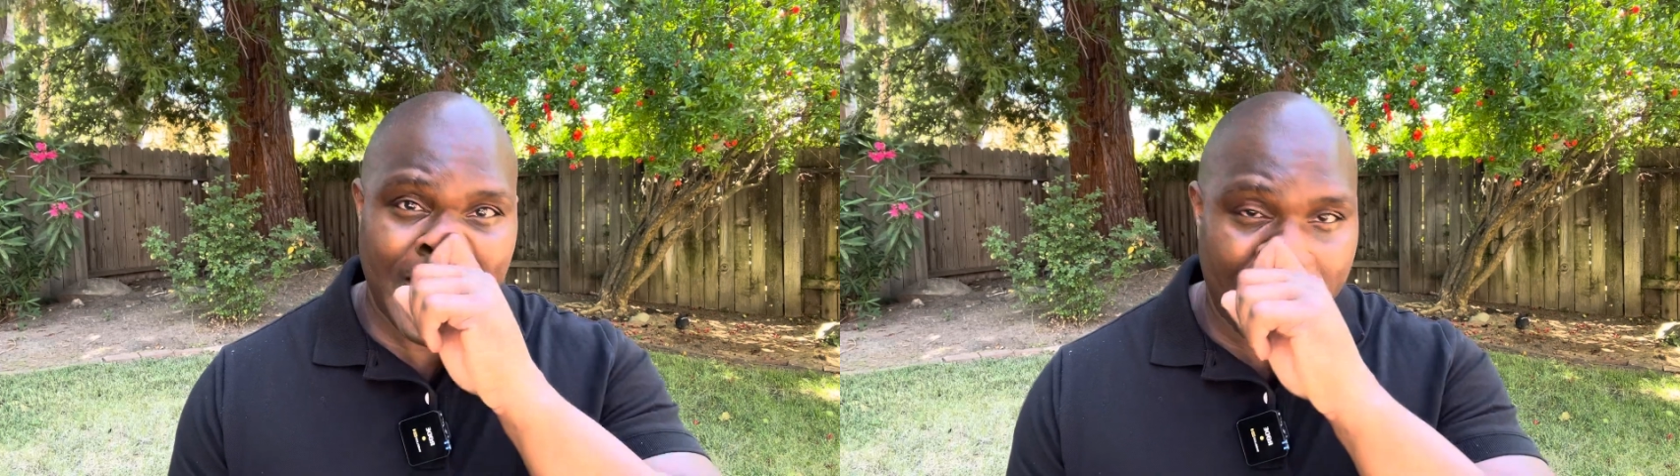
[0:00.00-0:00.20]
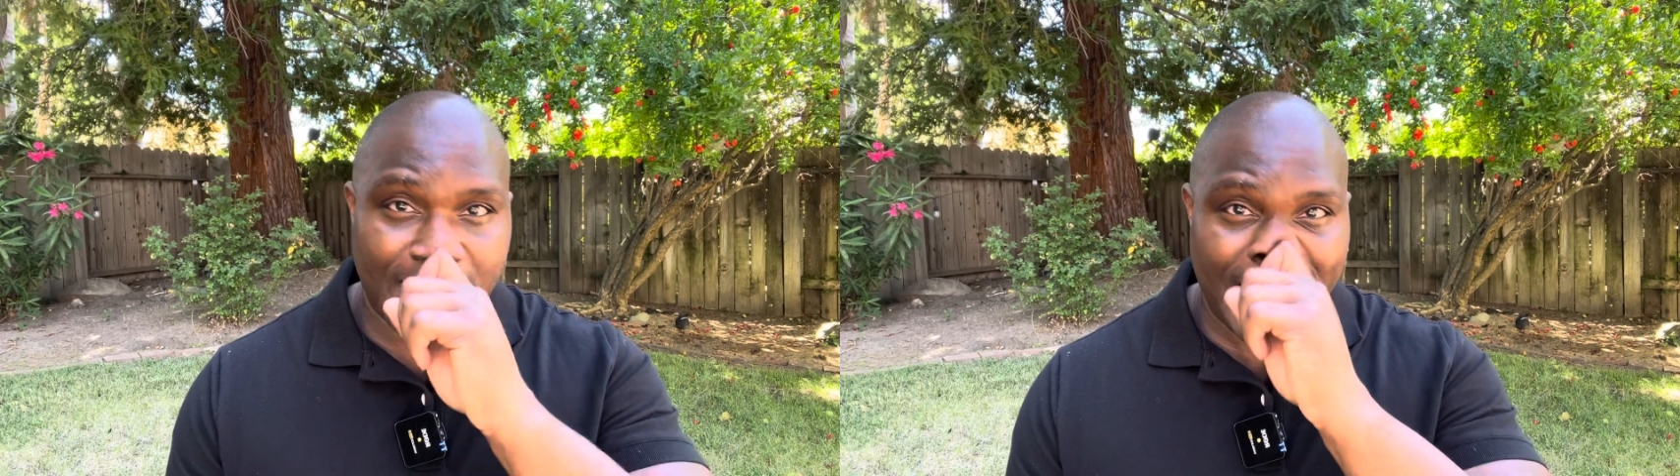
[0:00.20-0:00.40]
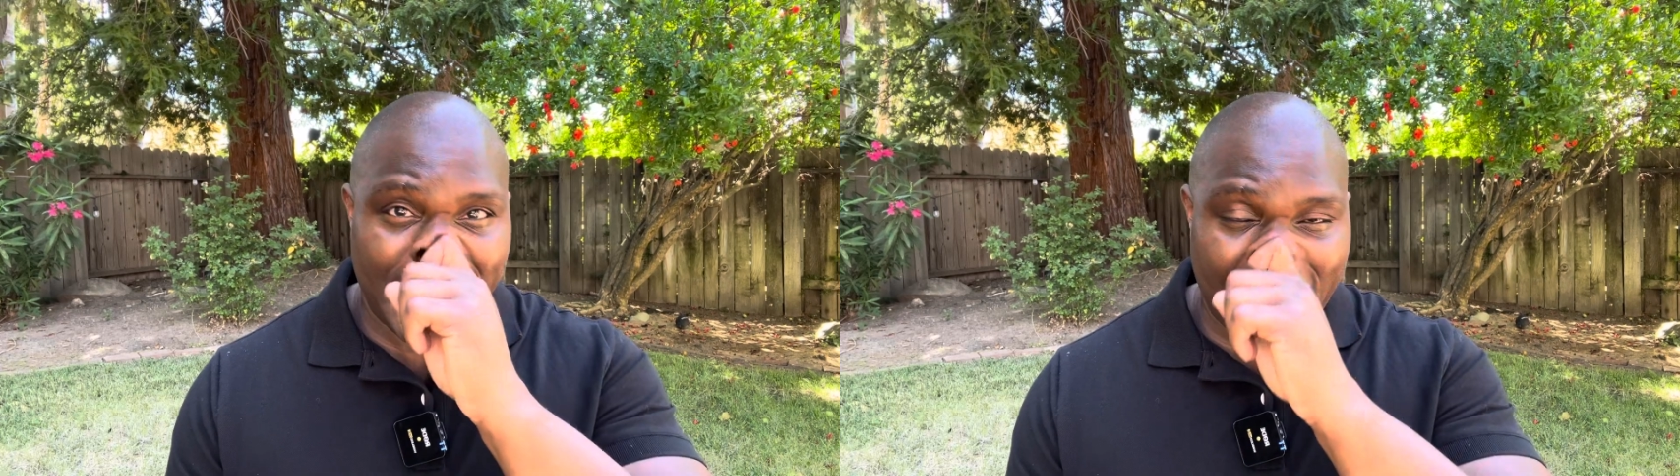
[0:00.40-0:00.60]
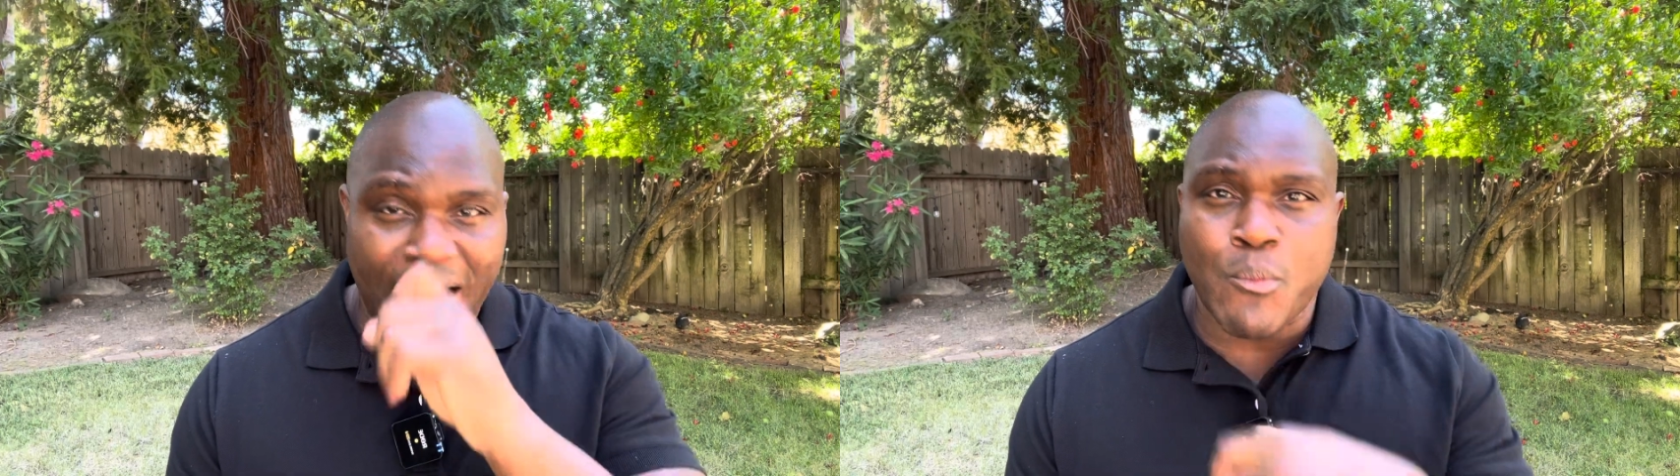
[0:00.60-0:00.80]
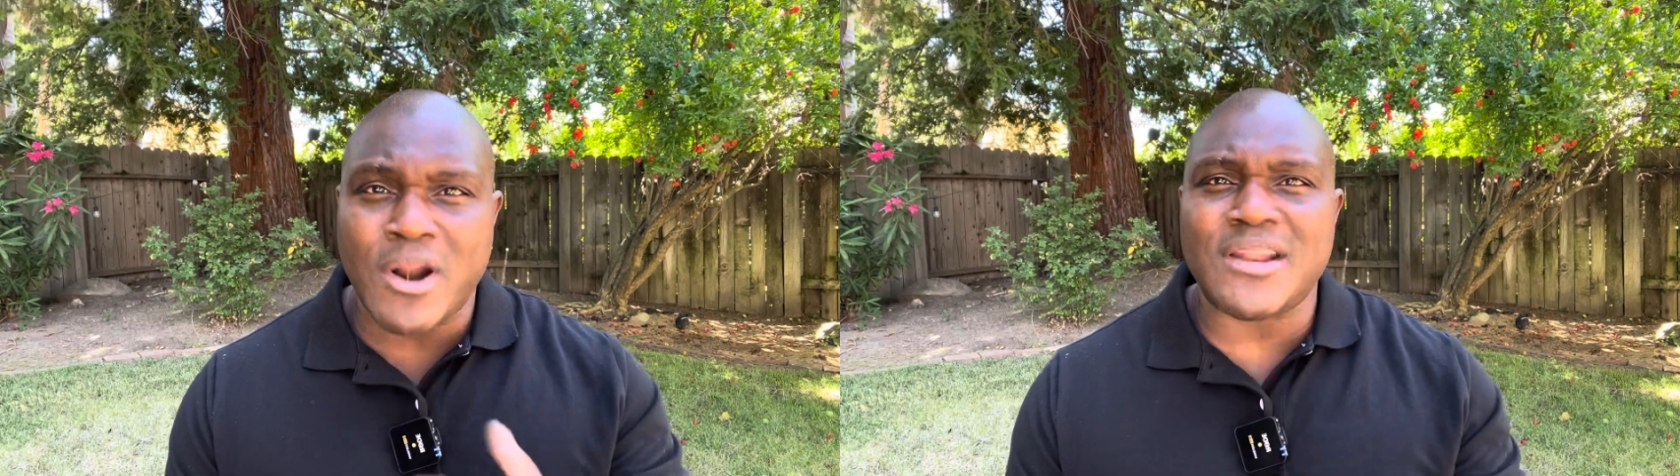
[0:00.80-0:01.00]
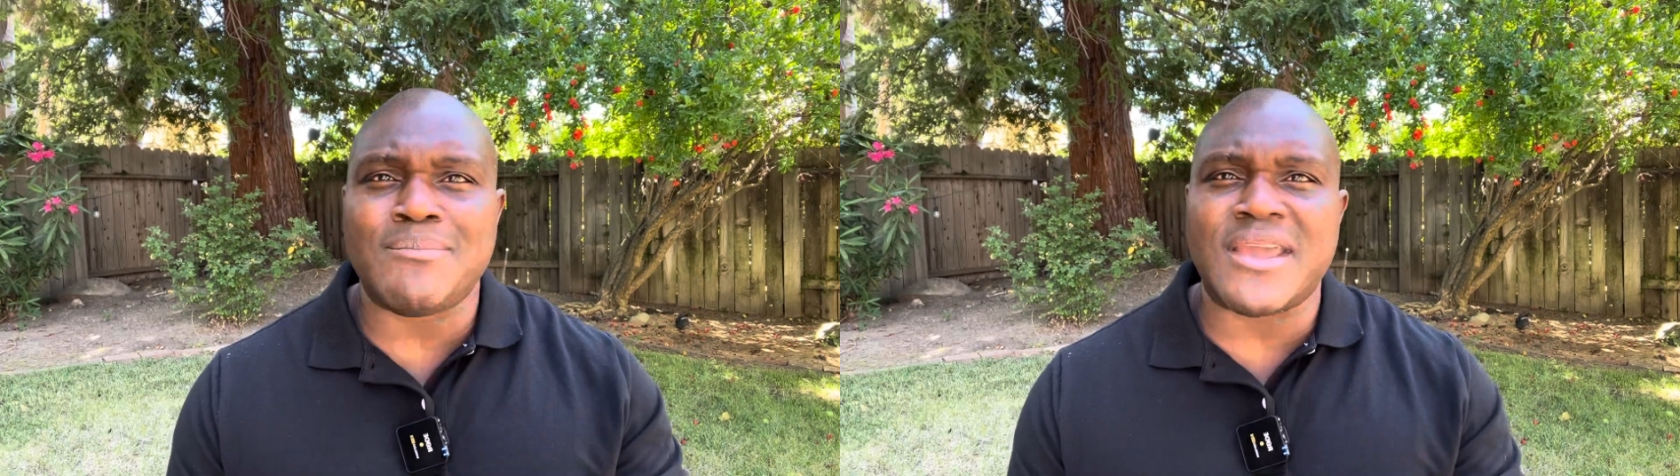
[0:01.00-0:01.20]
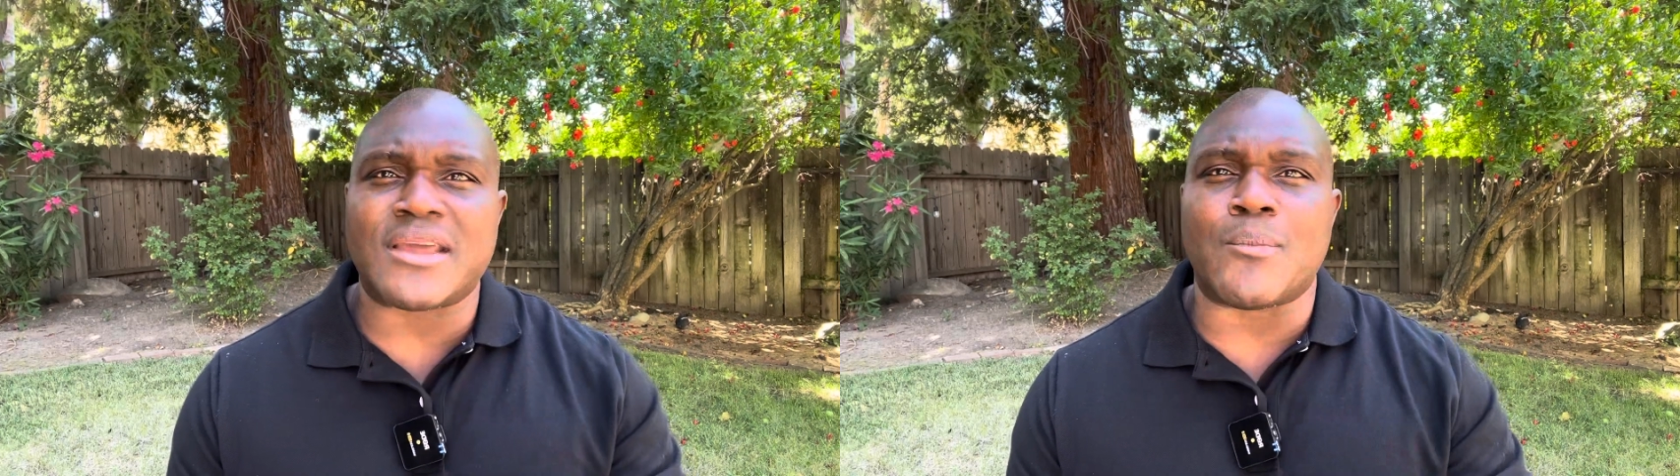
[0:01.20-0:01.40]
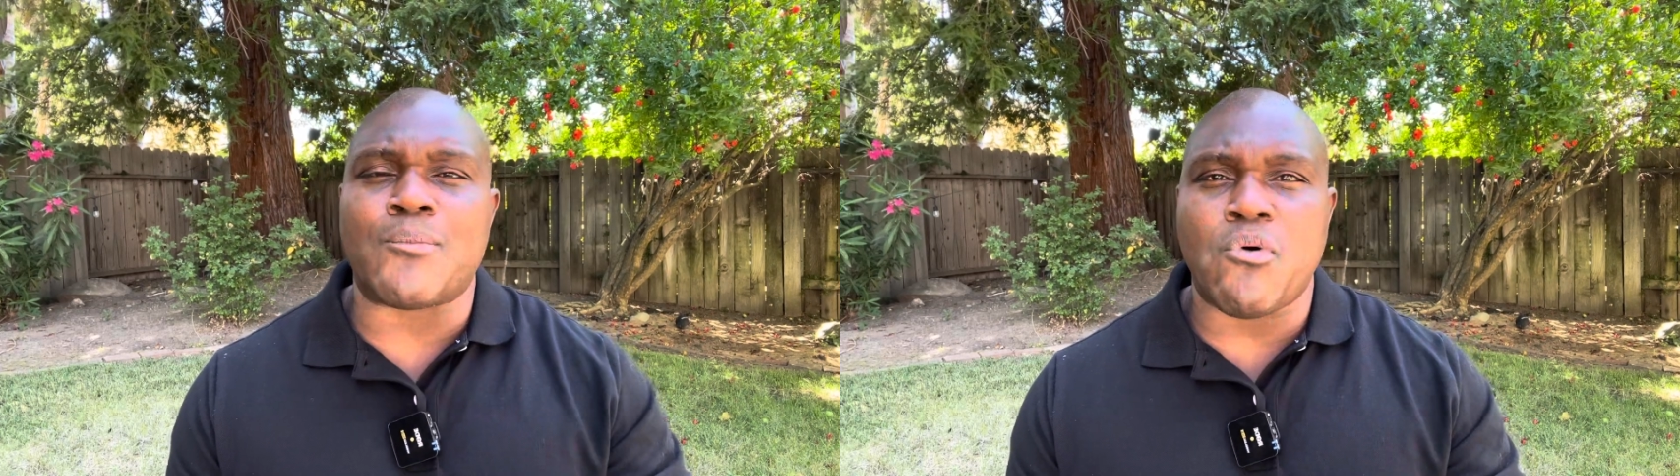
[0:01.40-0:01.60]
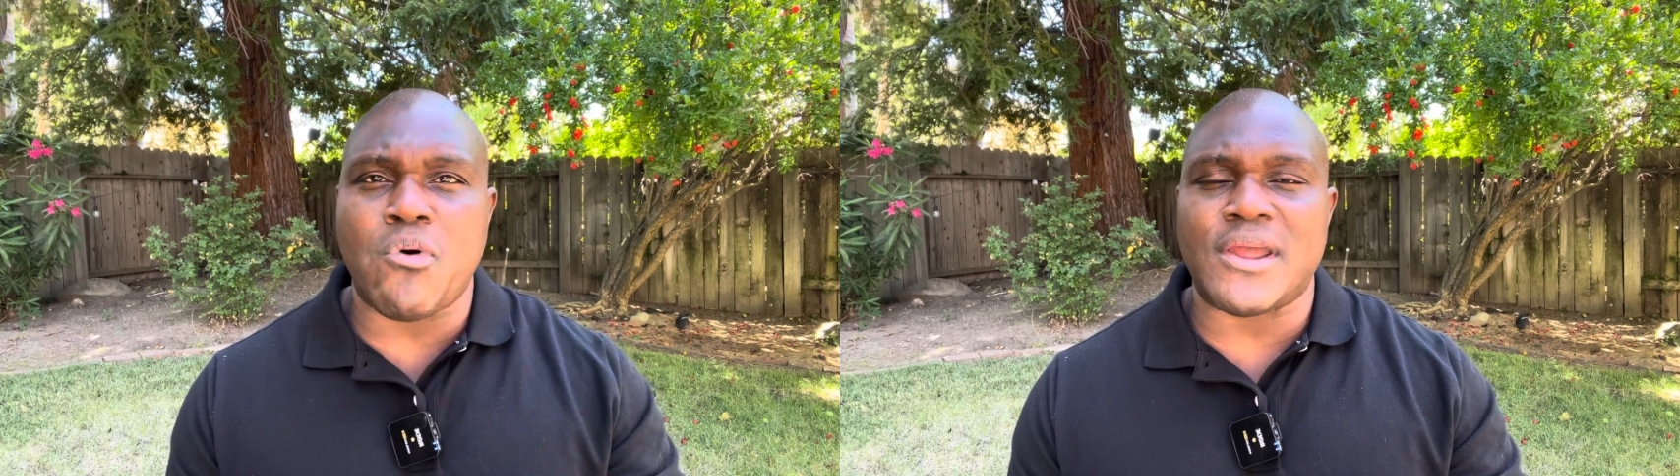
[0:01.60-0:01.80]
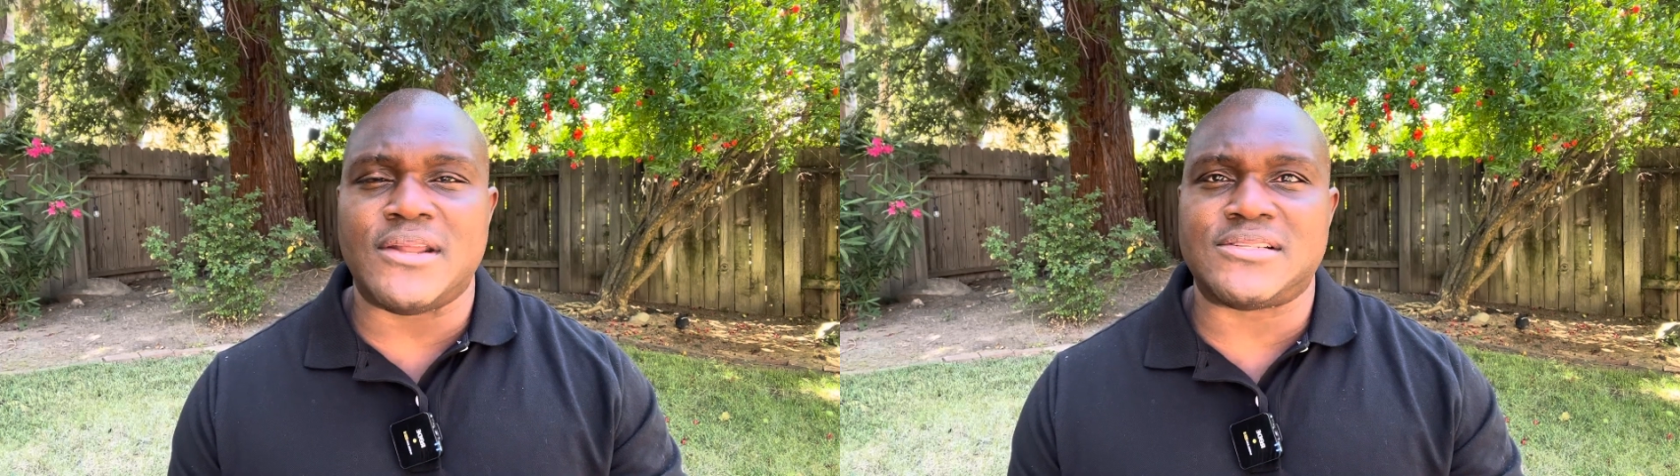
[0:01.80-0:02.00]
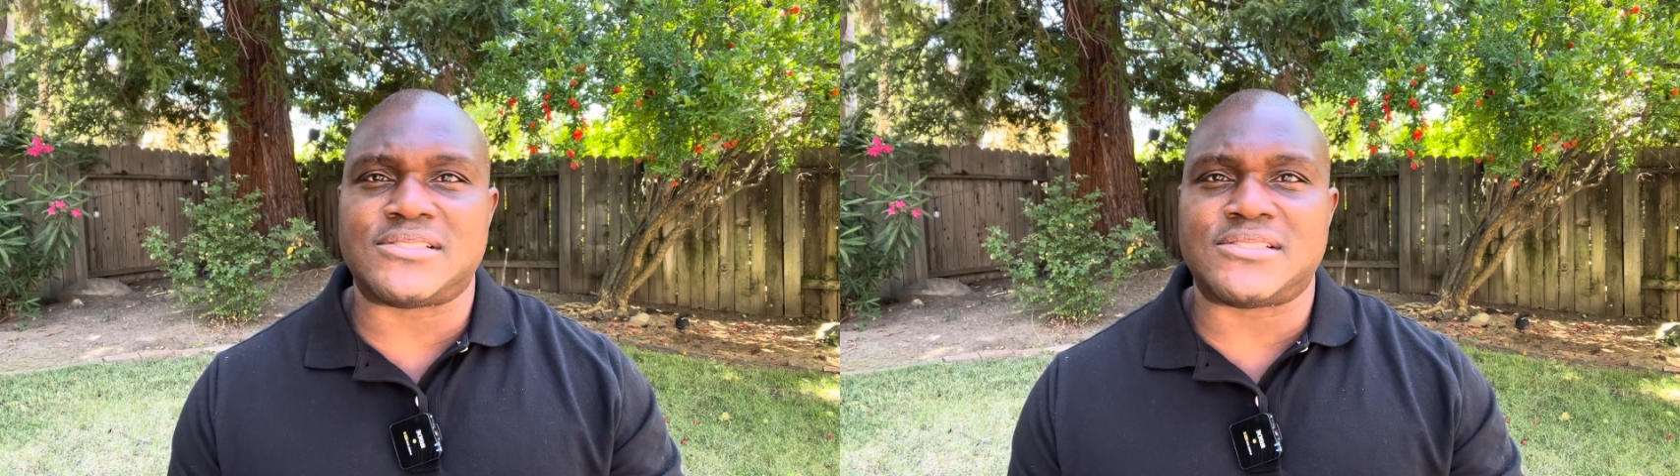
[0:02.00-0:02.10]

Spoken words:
I wanted to make it a point